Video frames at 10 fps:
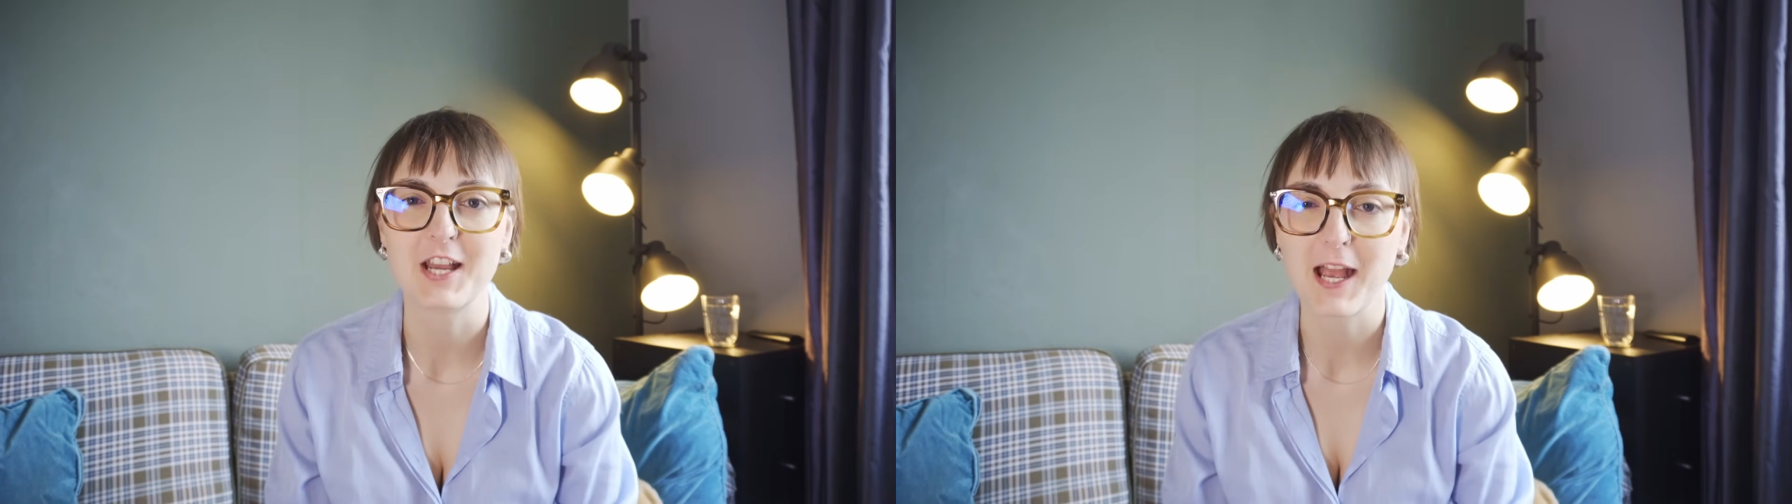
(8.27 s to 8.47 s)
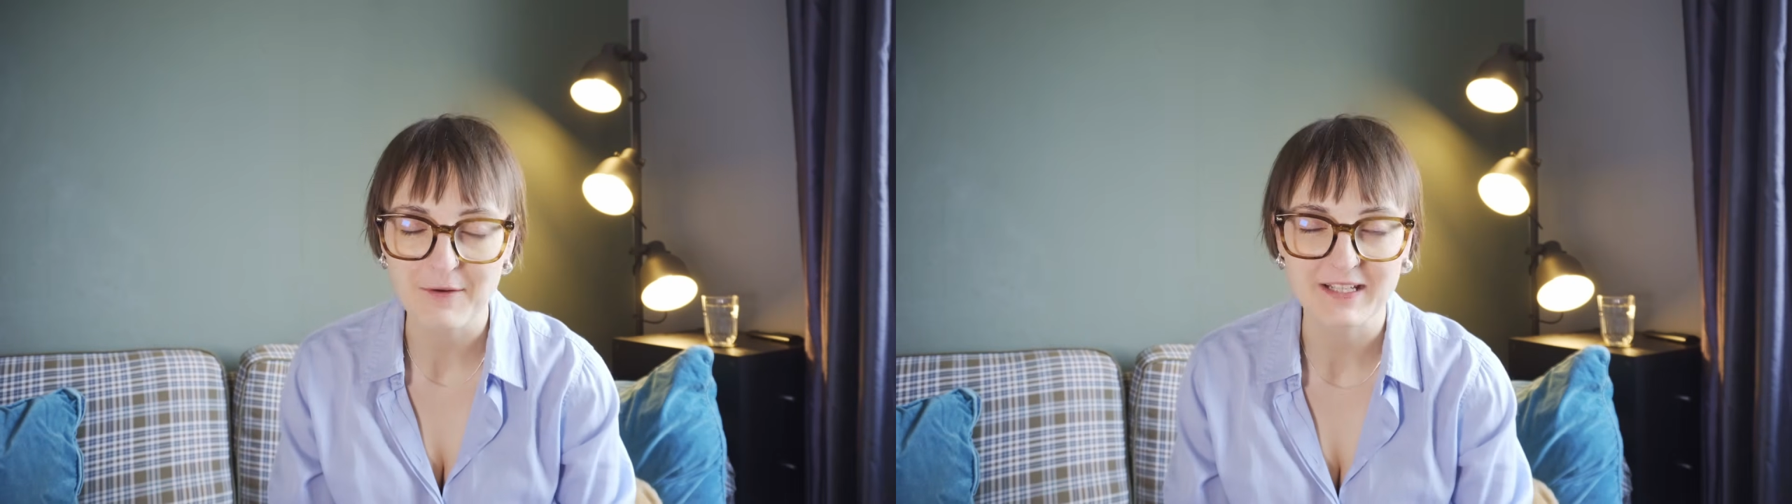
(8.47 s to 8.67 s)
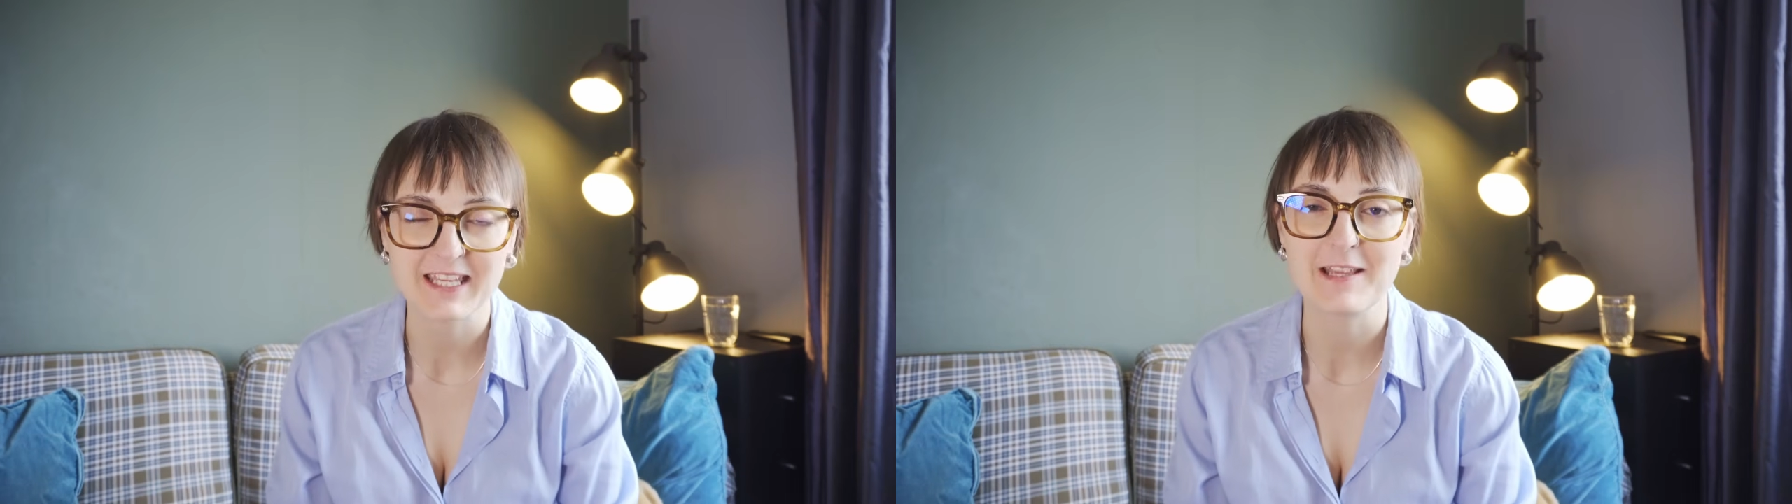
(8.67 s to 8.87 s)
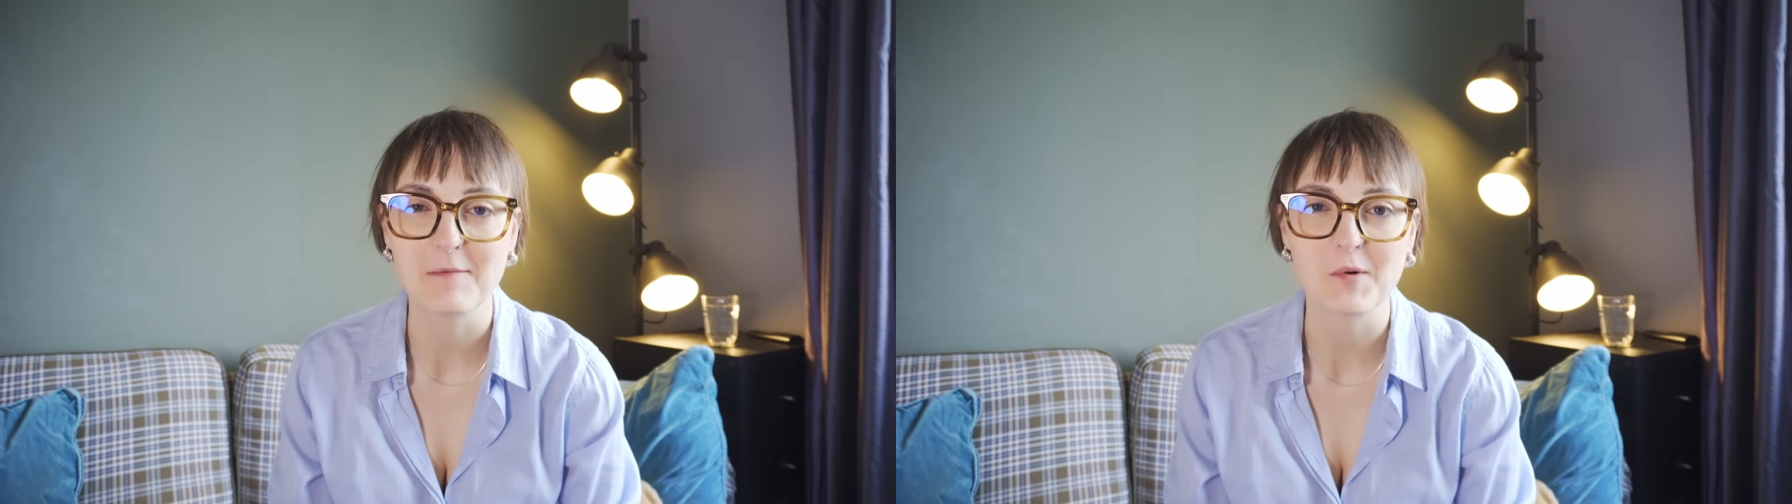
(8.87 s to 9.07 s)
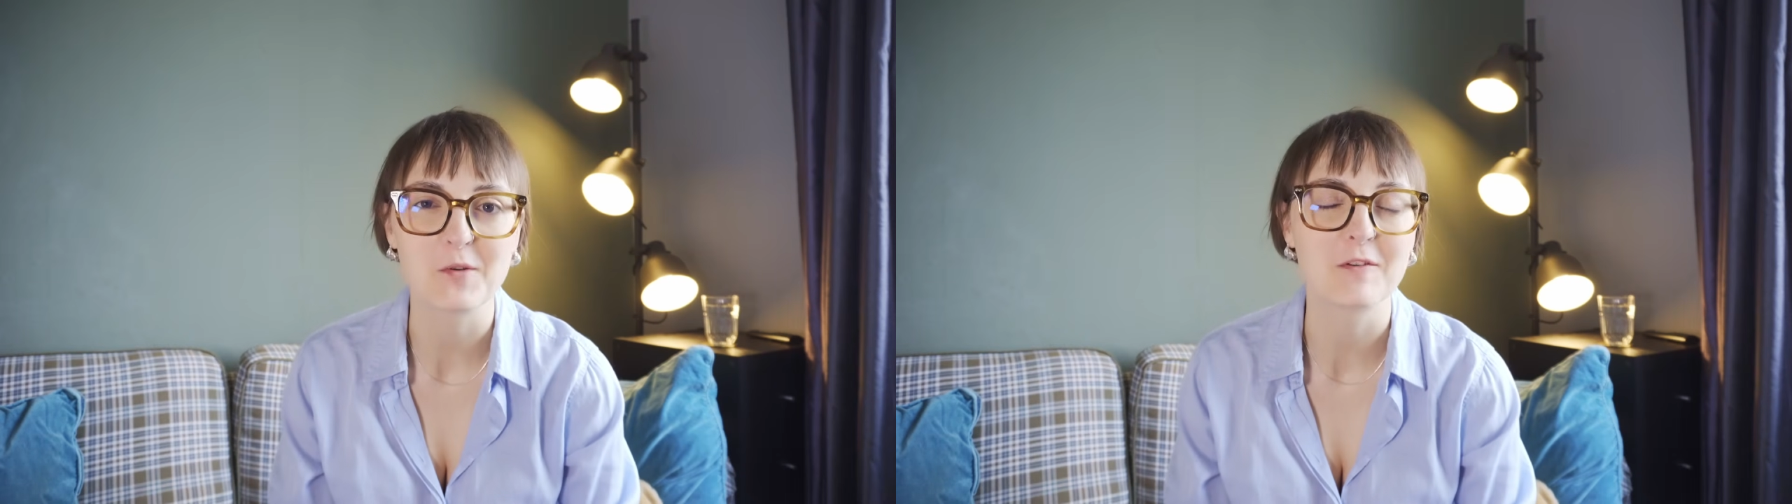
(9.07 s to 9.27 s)
how I
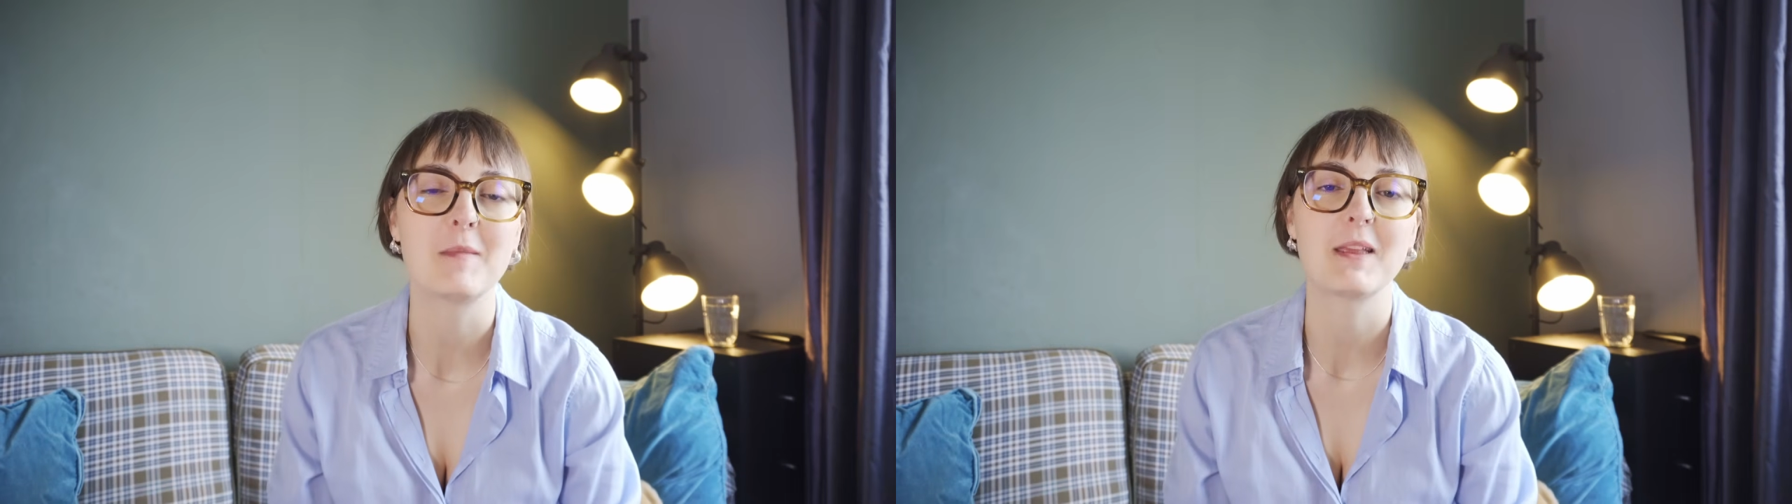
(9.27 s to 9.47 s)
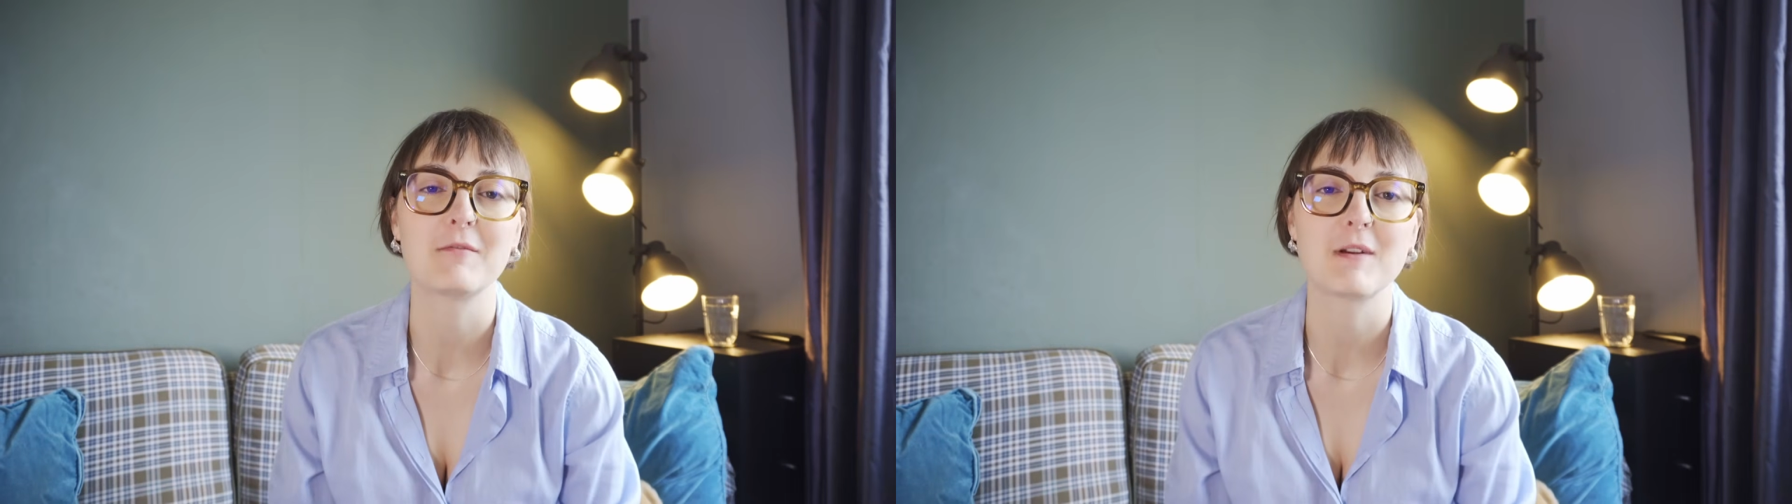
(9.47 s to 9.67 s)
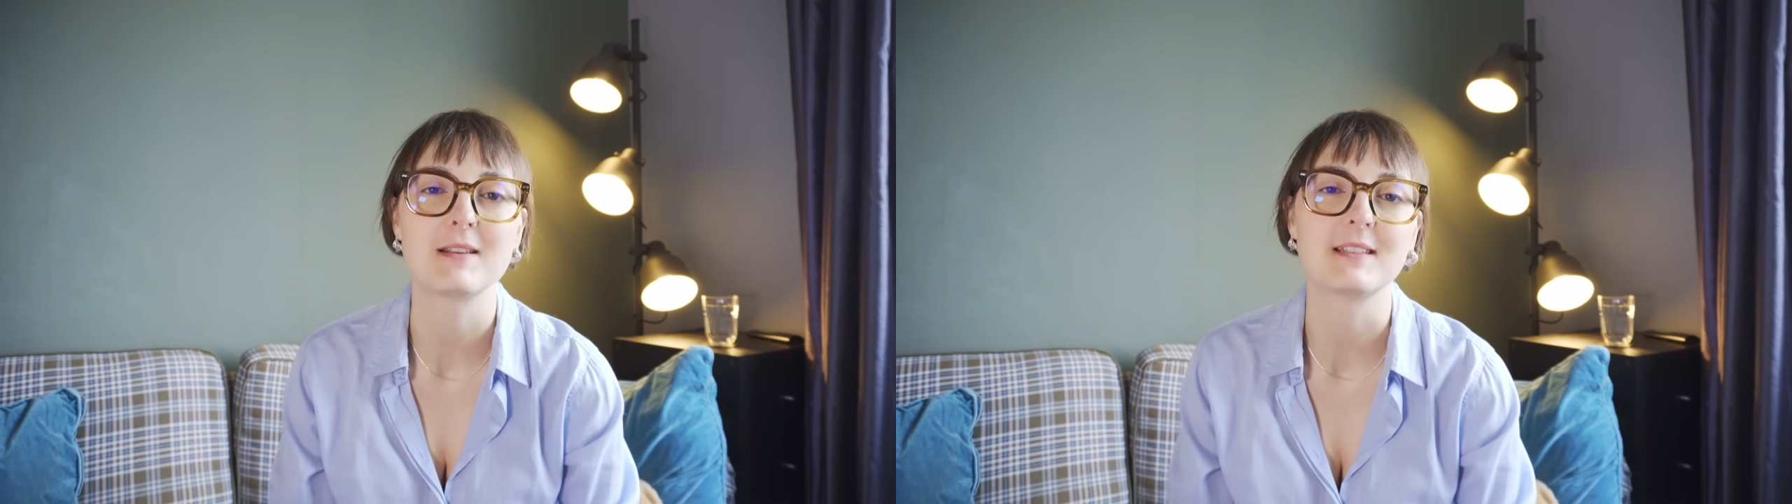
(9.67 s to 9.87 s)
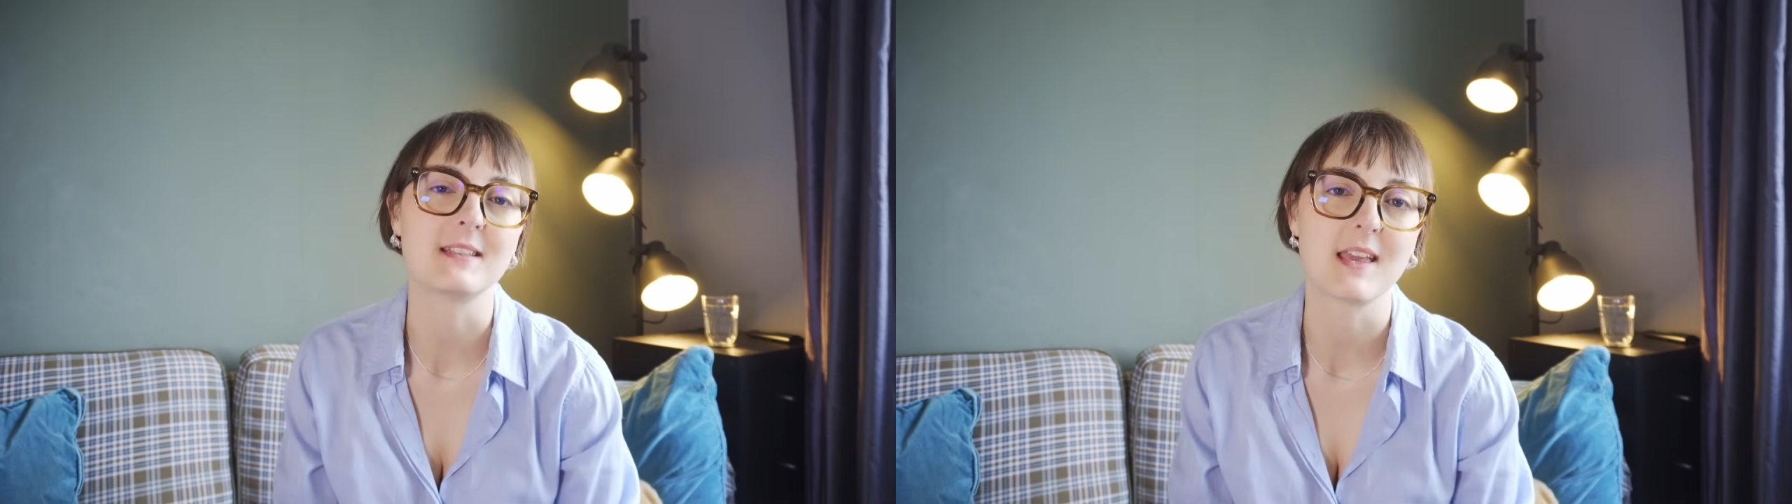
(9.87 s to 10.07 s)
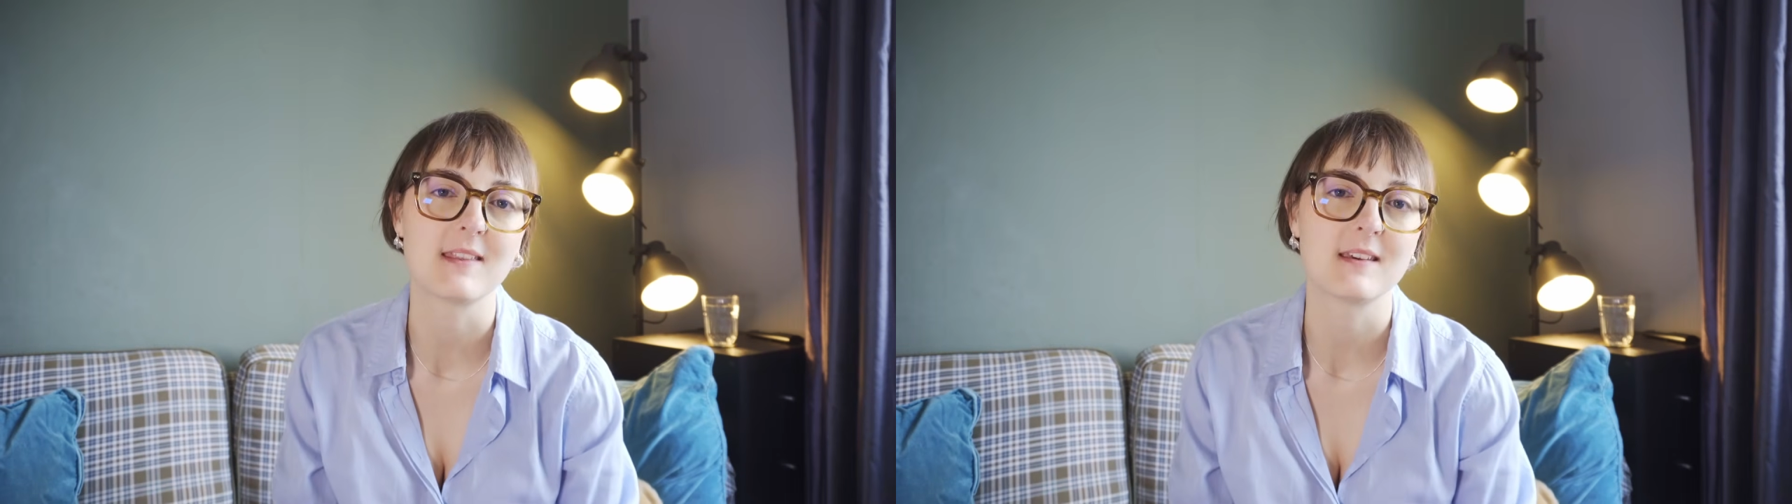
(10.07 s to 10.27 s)
keep all of my threads
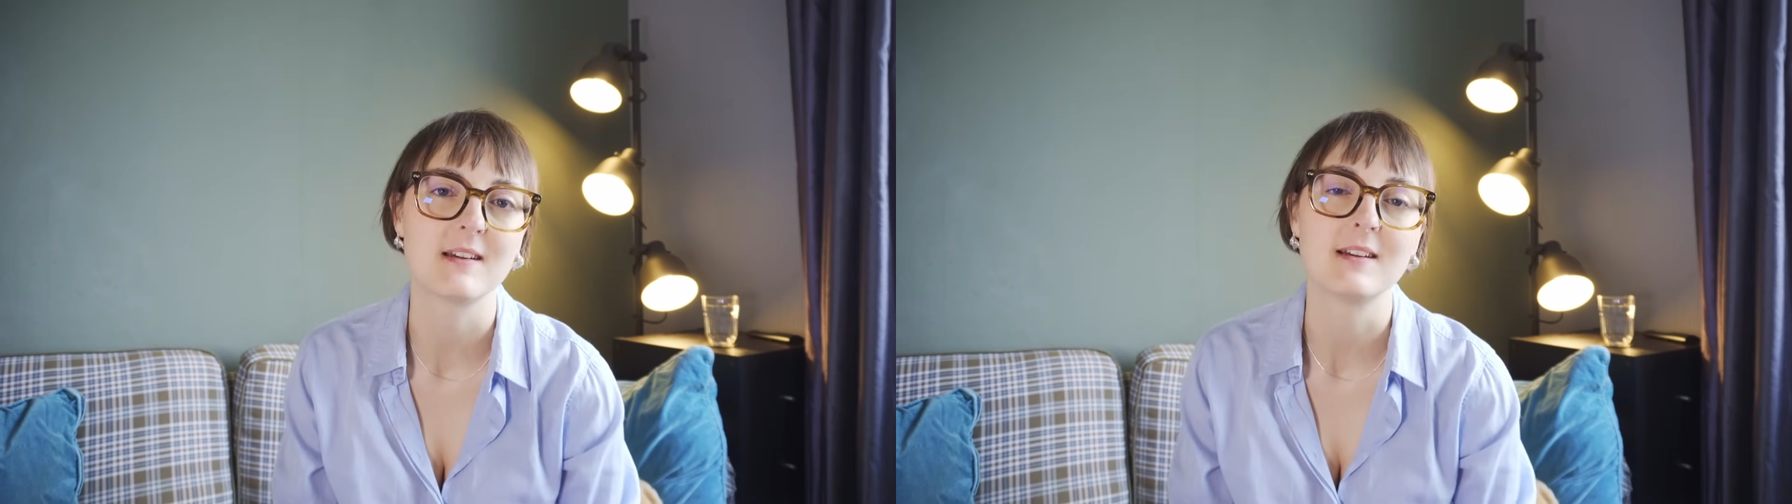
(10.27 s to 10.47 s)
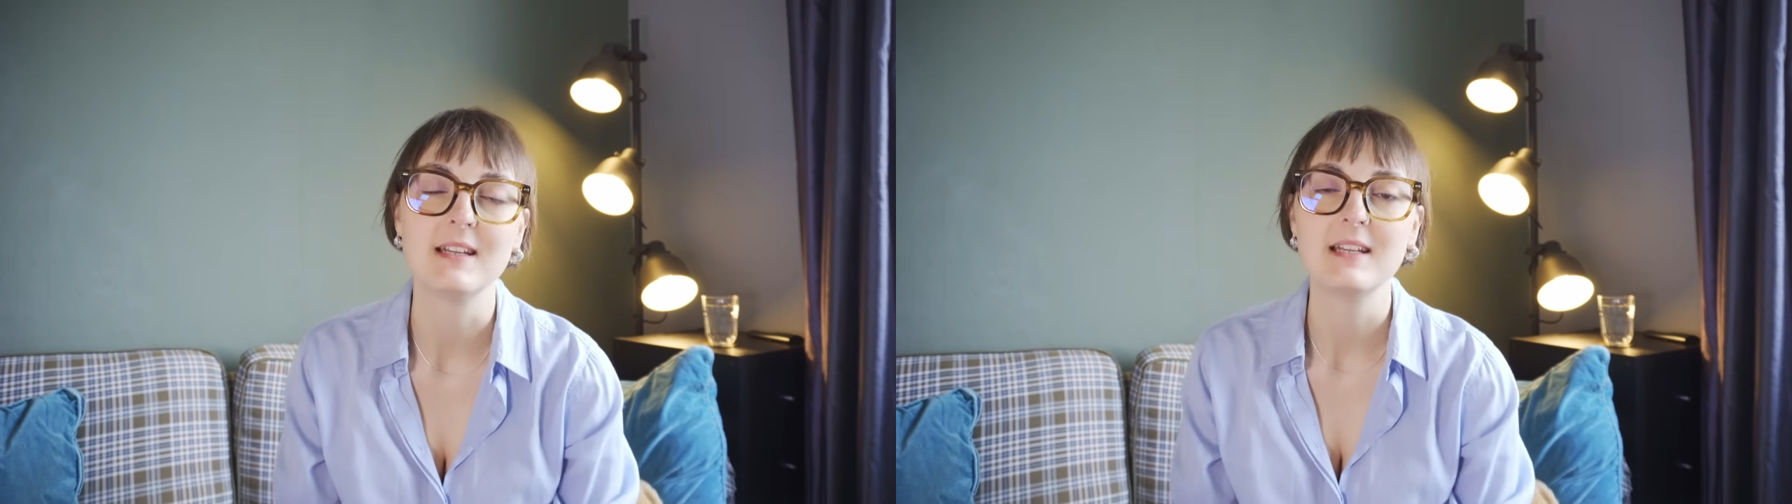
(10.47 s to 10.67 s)
together,